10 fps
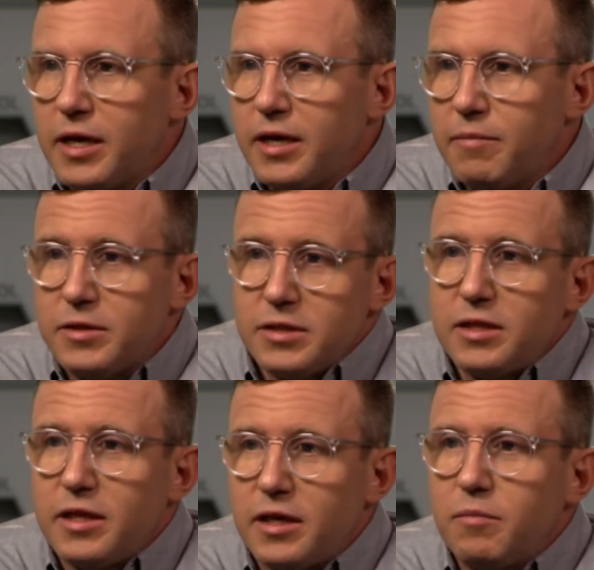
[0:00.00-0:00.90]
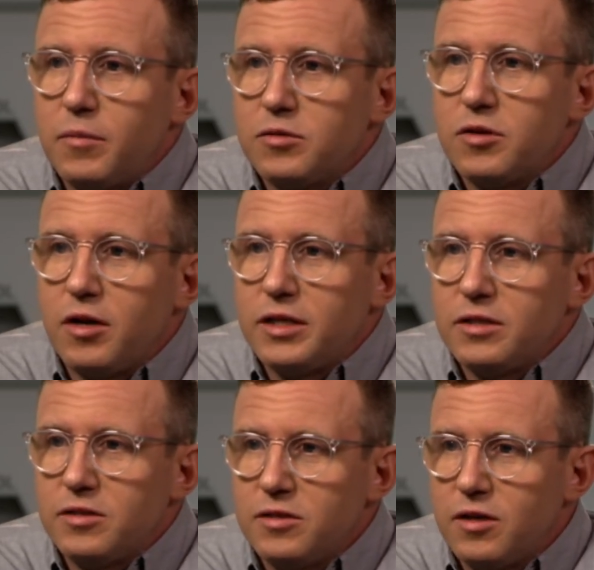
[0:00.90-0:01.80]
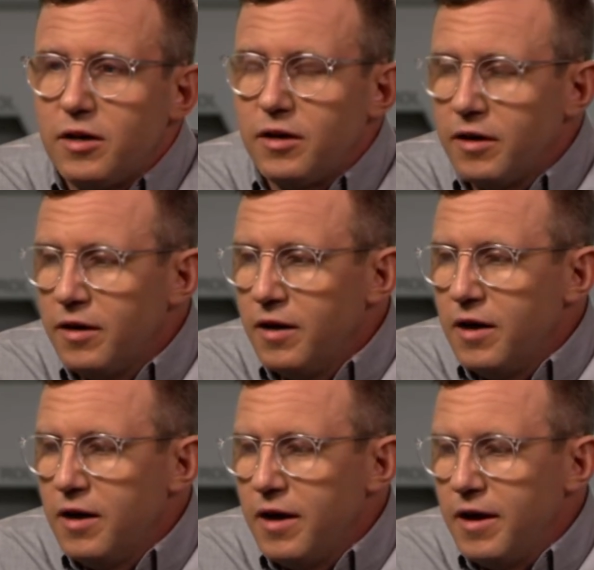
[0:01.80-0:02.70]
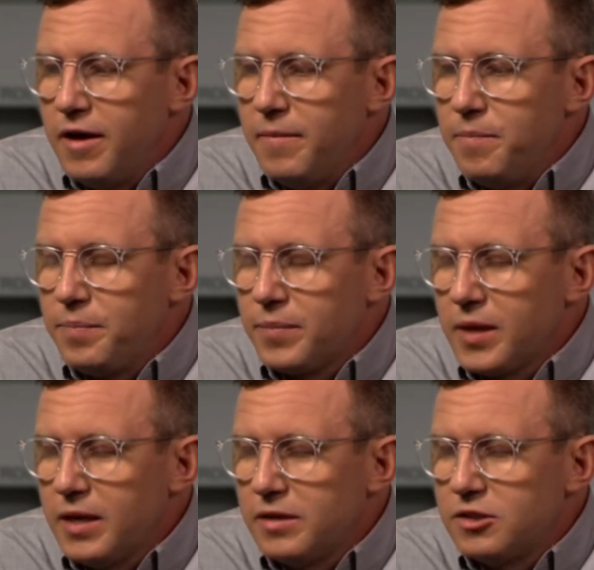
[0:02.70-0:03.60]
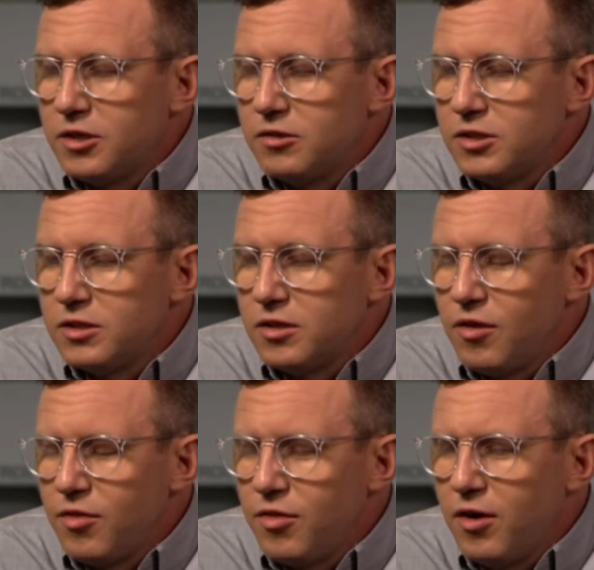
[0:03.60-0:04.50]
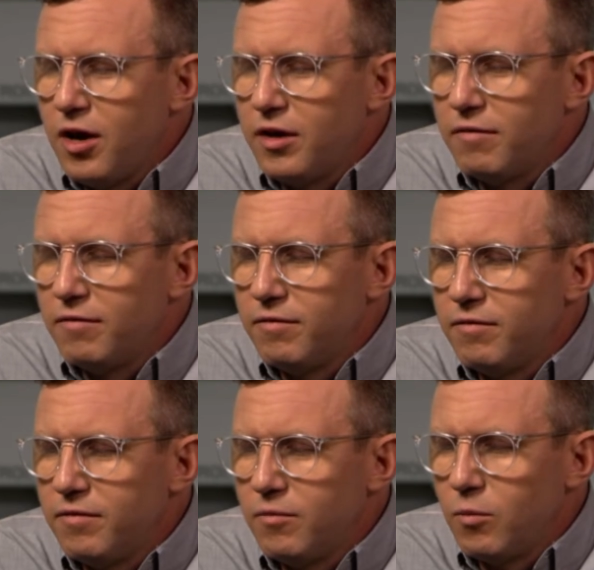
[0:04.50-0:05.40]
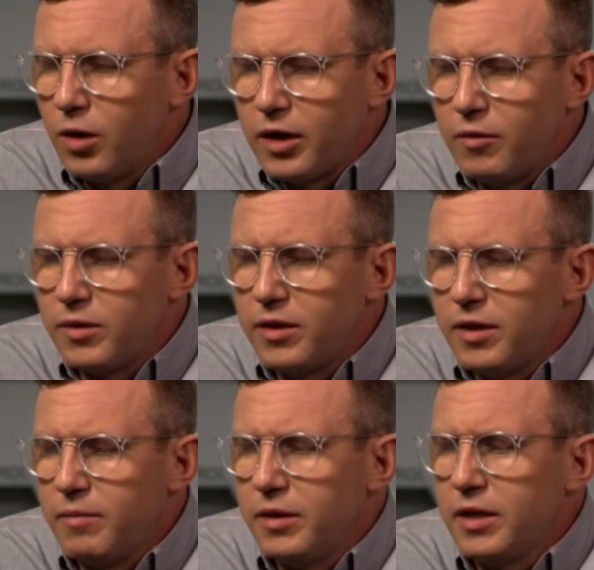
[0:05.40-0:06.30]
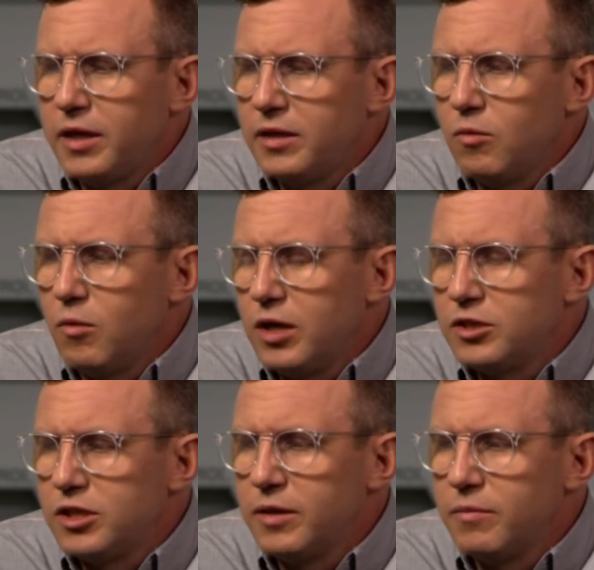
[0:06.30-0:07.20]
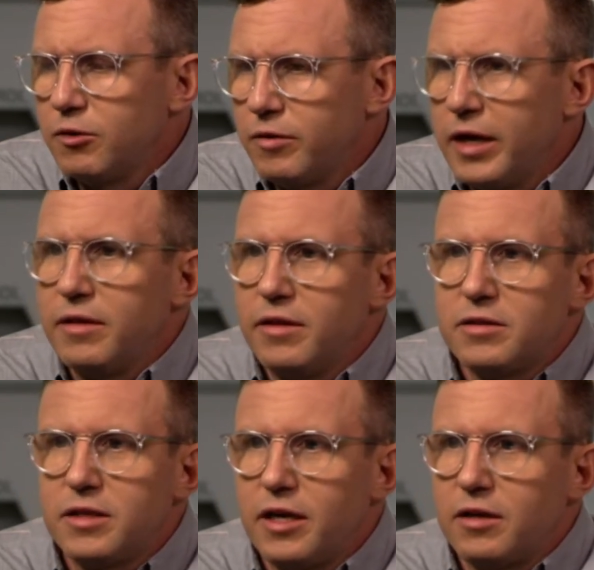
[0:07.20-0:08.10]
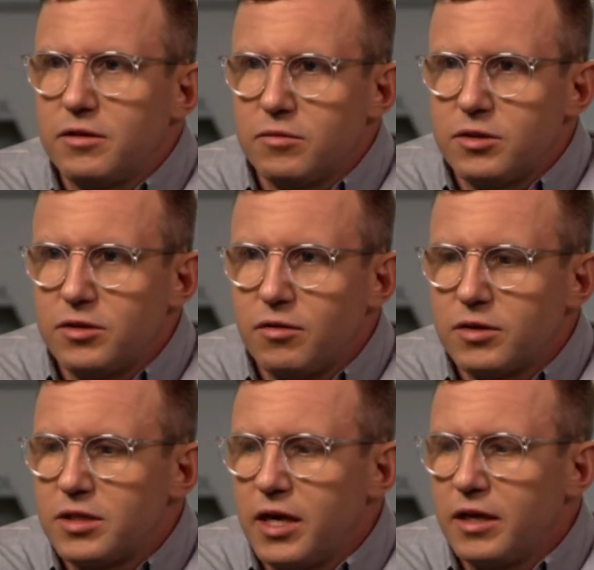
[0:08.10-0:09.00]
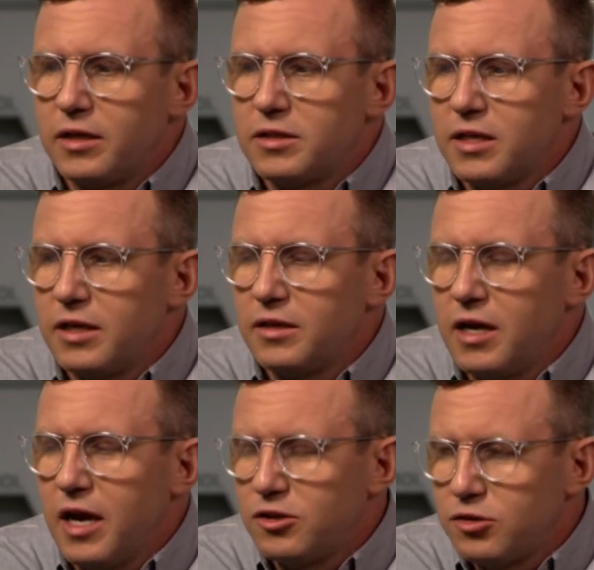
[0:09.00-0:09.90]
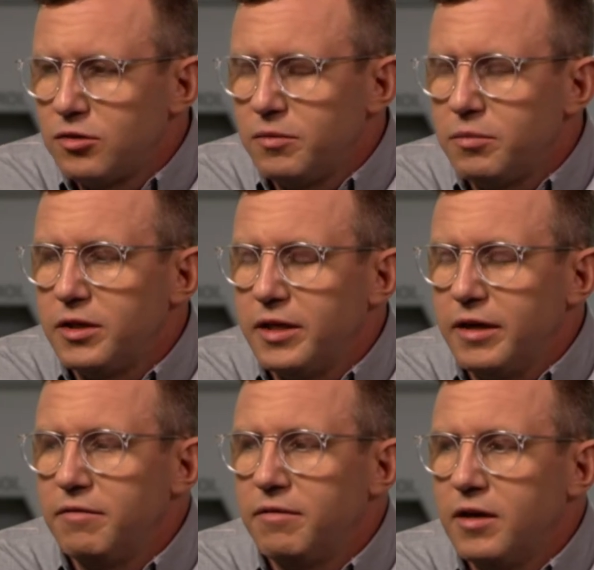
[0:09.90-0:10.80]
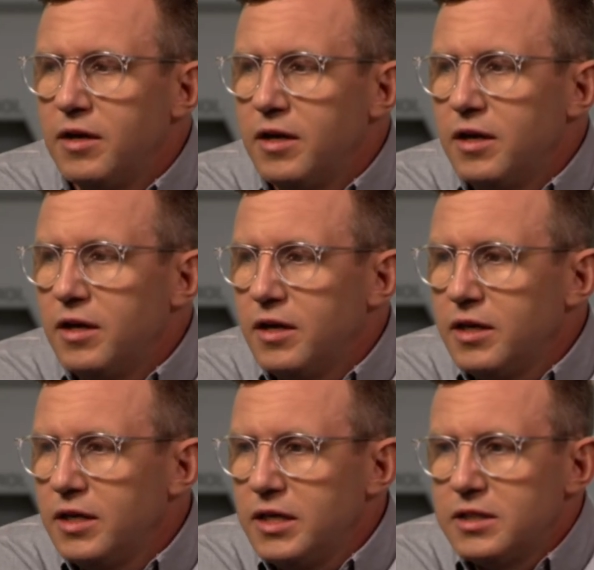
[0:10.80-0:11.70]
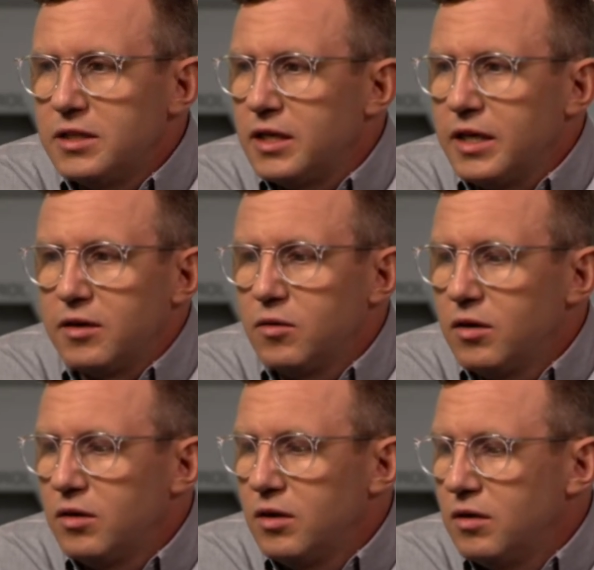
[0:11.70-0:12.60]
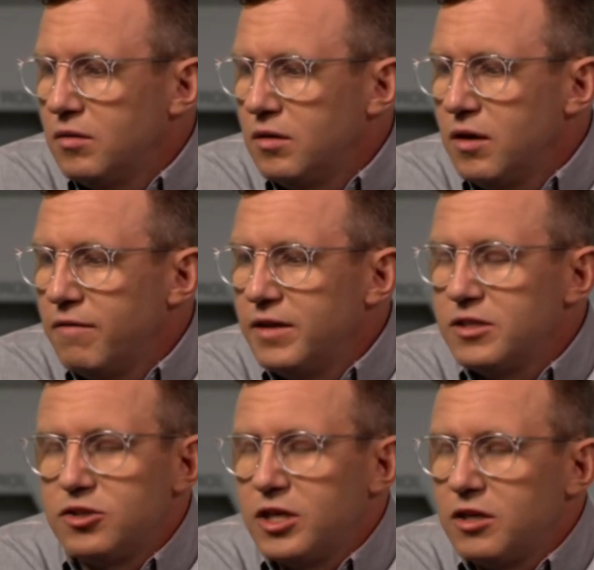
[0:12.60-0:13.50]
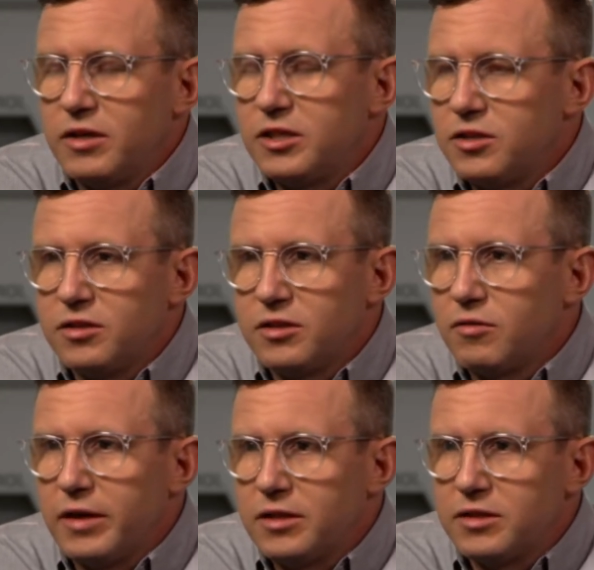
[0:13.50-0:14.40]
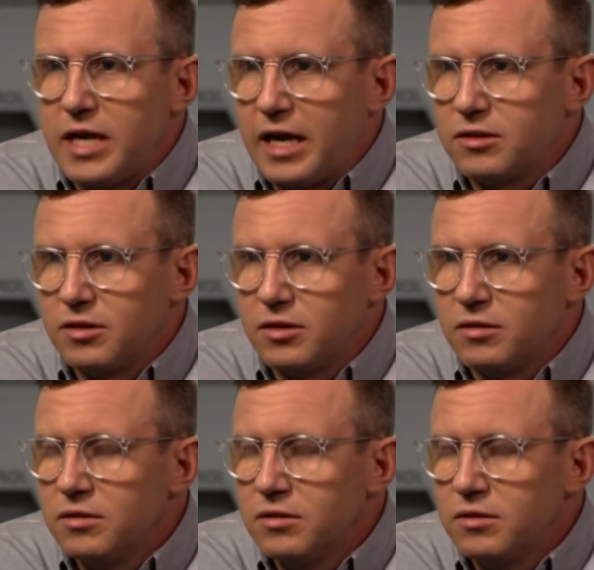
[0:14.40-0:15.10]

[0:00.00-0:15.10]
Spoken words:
by him, as I think most audiences are. And so just the thought of working with him and getting to watch him create this character was so exciting, because I truly believe he's like, of his generation, the greatest actor.